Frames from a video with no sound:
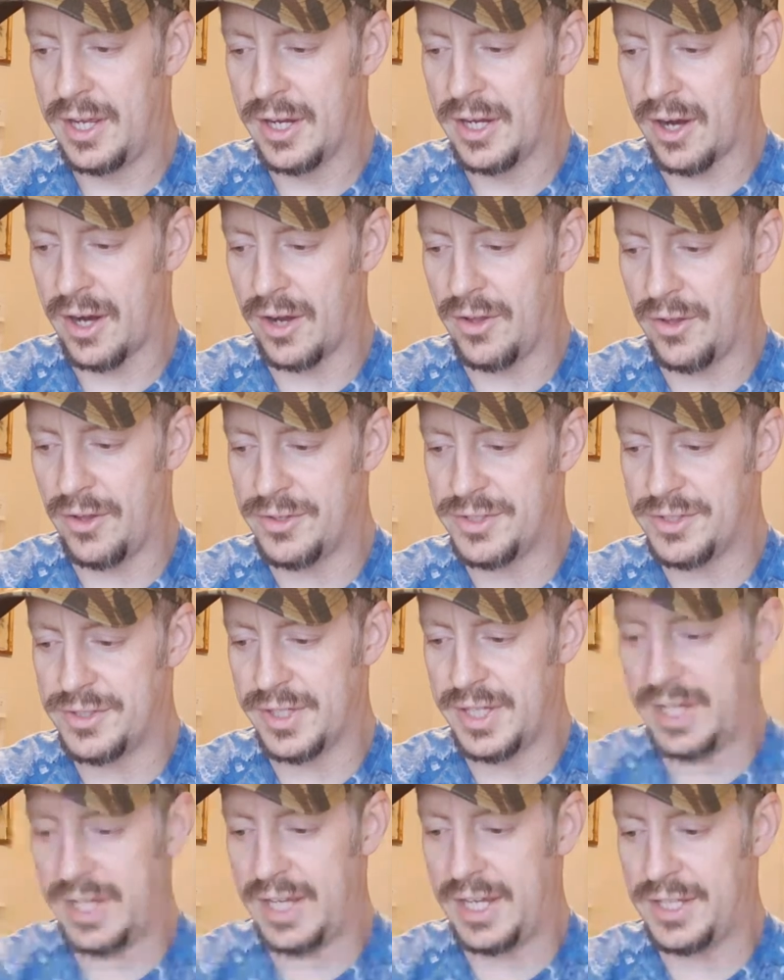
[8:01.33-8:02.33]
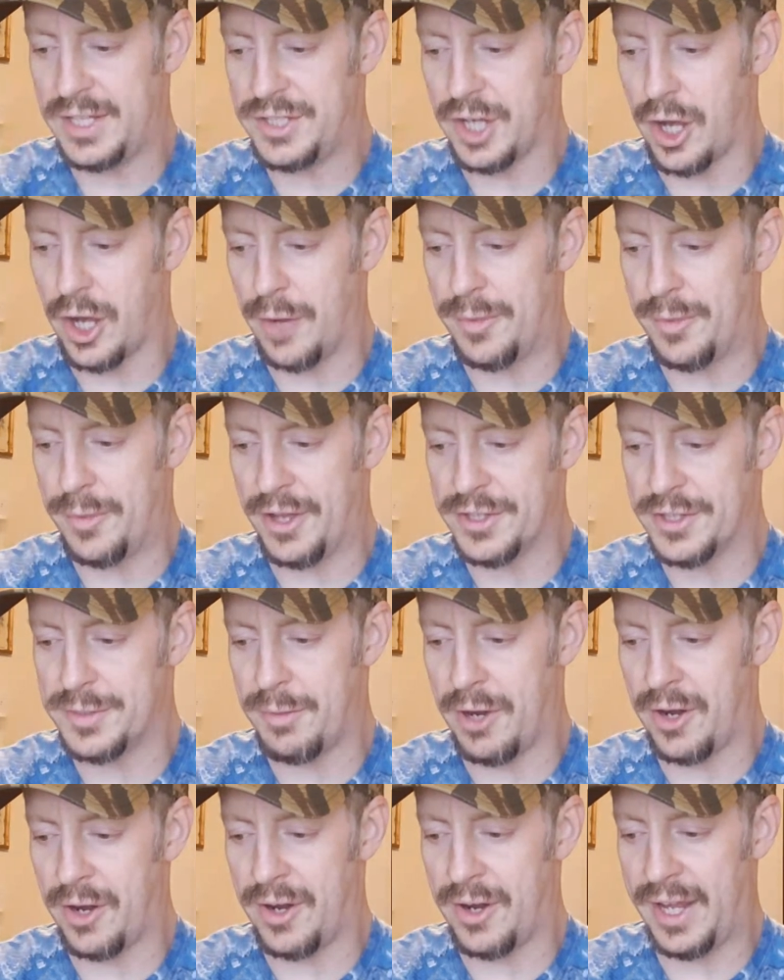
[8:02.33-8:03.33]
Carlos Lee, Jacoby
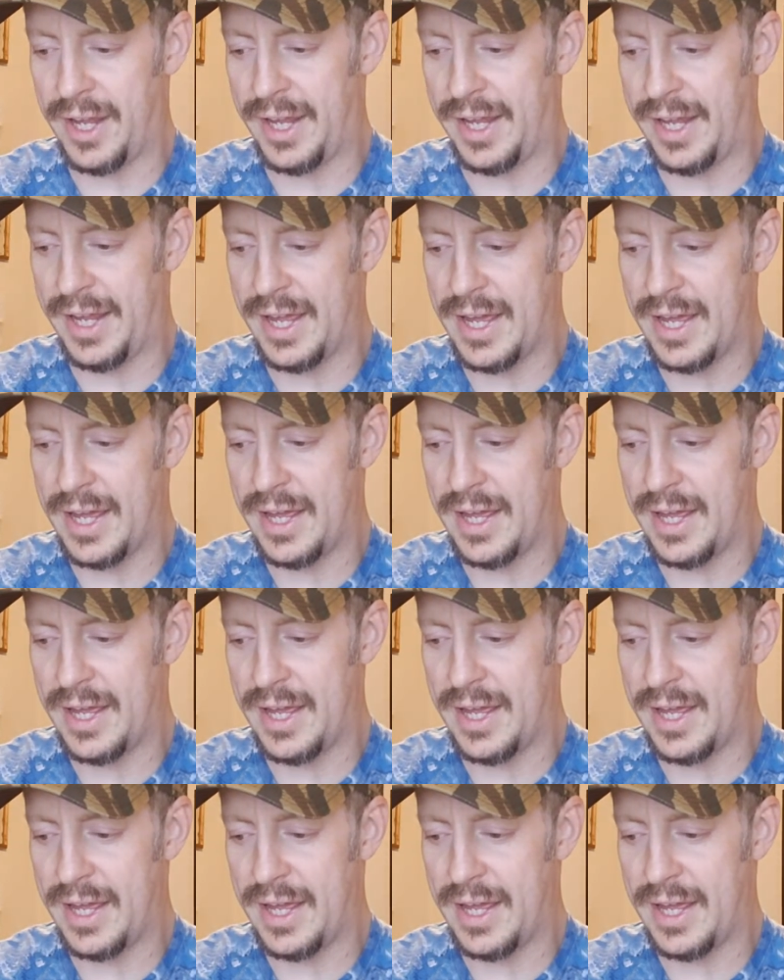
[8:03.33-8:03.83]
Ellsbury.